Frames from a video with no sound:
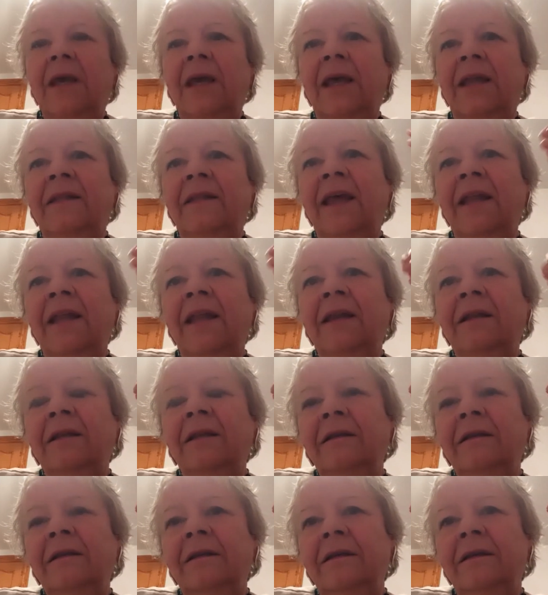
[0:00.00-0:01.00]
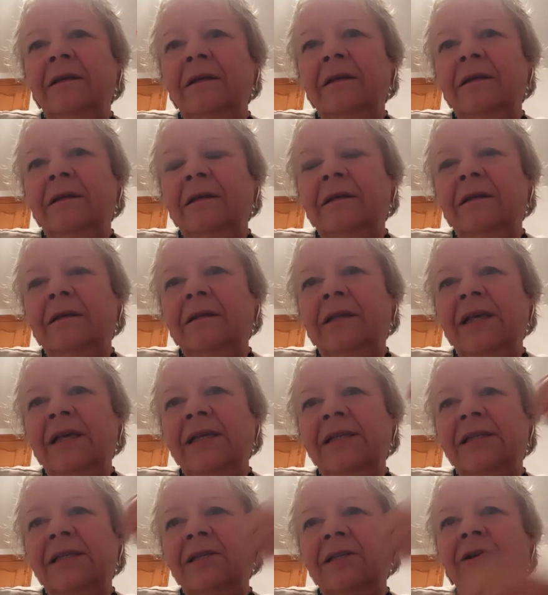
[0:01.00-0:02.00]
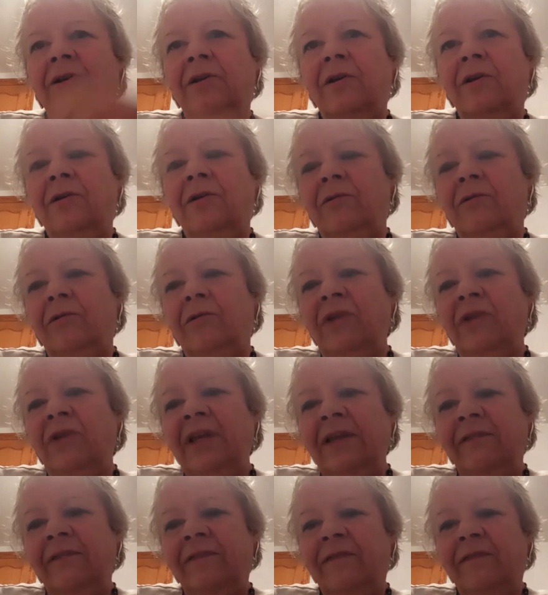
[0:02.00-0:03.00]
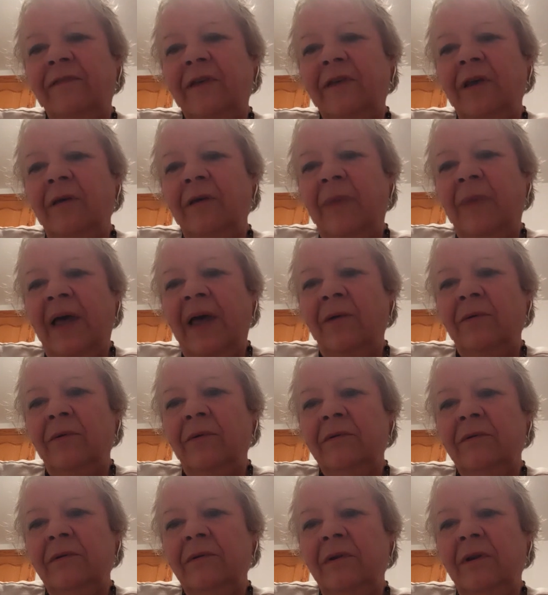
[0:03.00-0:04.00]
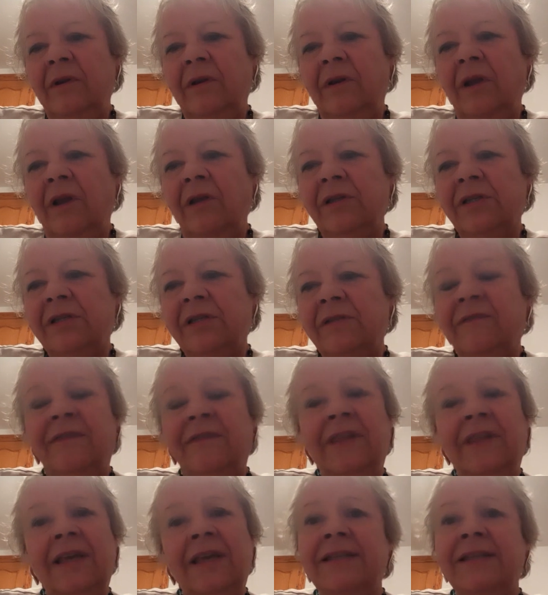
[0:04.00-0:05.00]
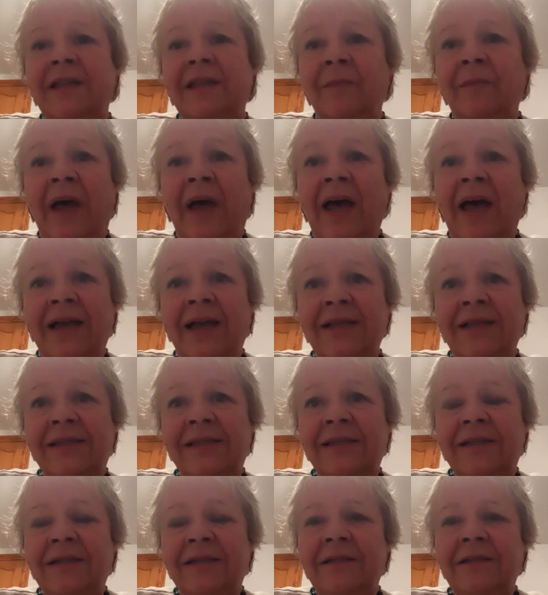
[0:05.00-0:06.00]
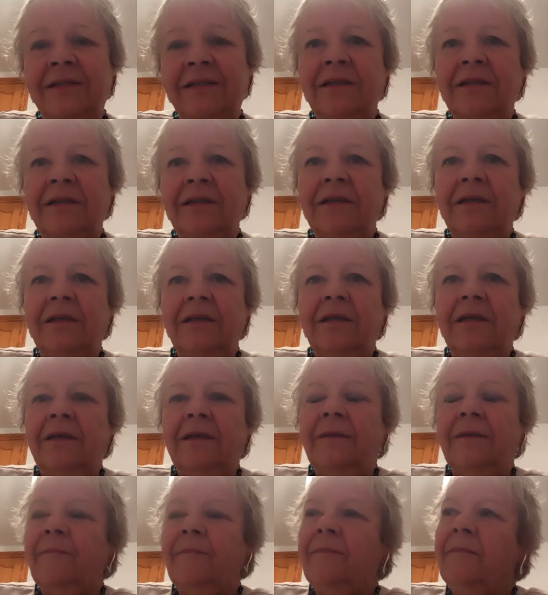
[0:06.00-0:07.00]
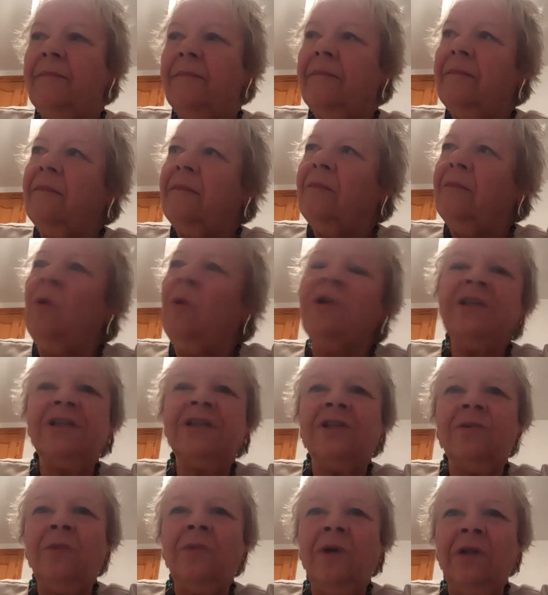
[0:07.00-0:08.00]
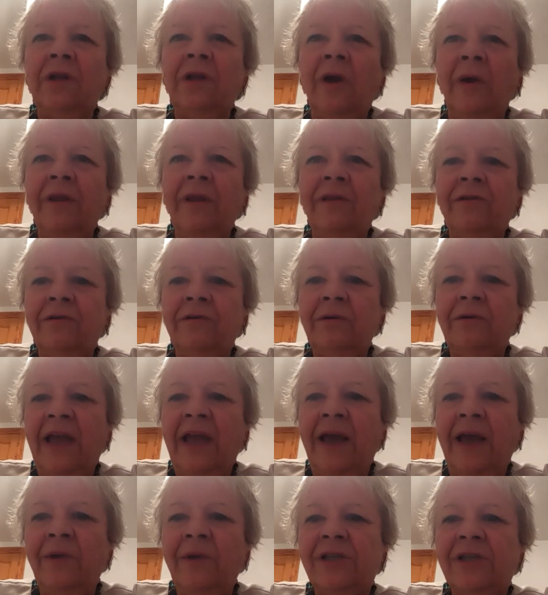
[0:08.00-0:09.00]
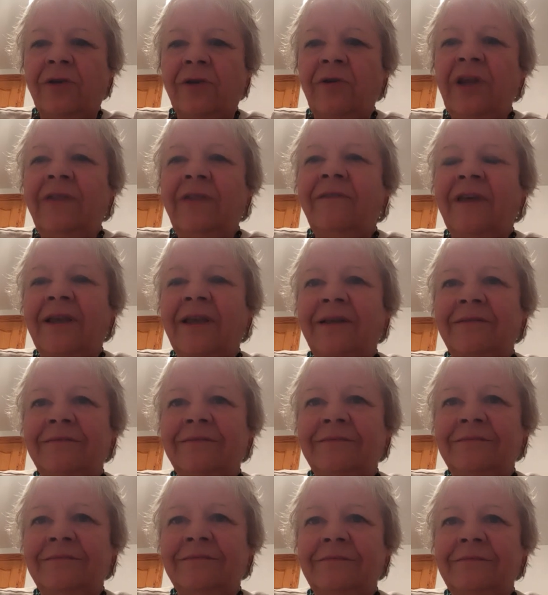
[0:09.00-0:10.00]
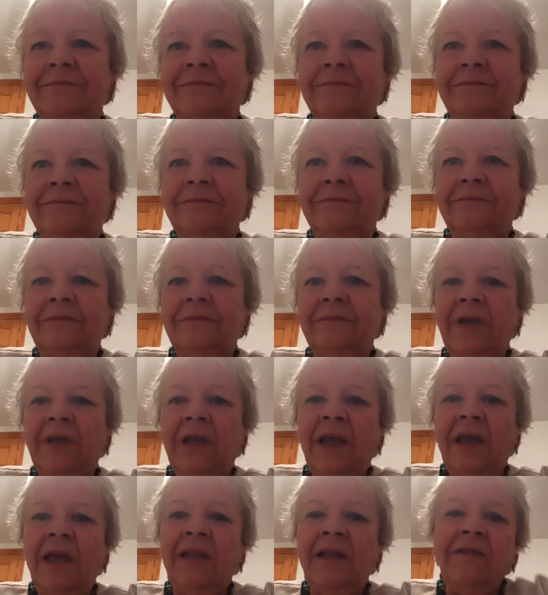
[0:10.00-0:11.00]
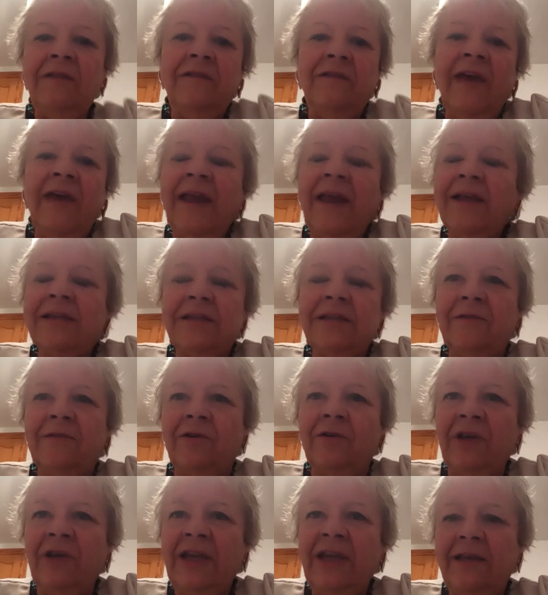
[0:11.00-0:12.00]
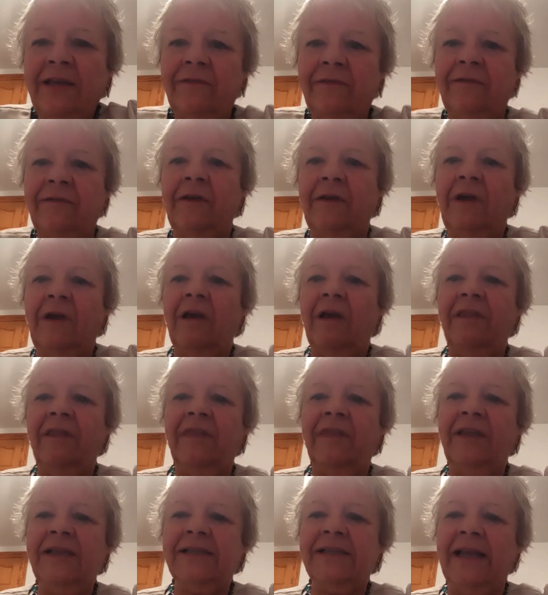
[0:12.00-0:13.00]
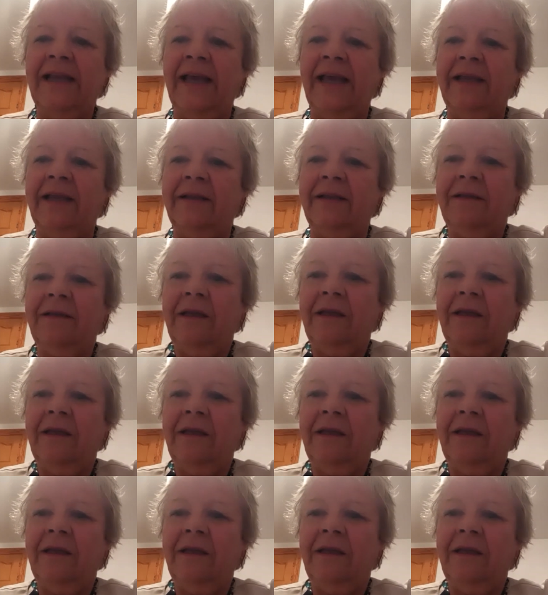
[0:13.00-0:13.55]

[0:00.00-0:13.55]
And then there's grief about loss of things in the past. What is the world going through now? It's grieving. And the effects of grief are things like